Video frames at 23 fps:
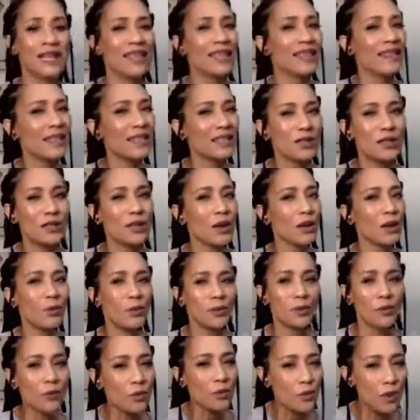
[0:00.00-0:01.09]
that's not
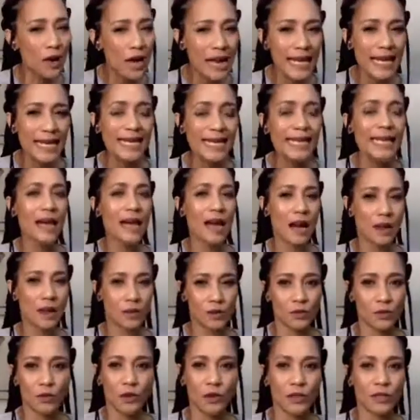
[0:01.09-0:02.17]
really how
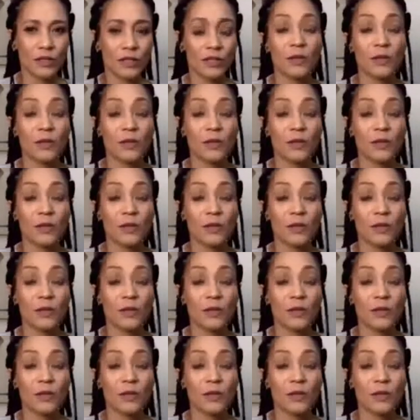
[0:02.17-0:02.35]
it works.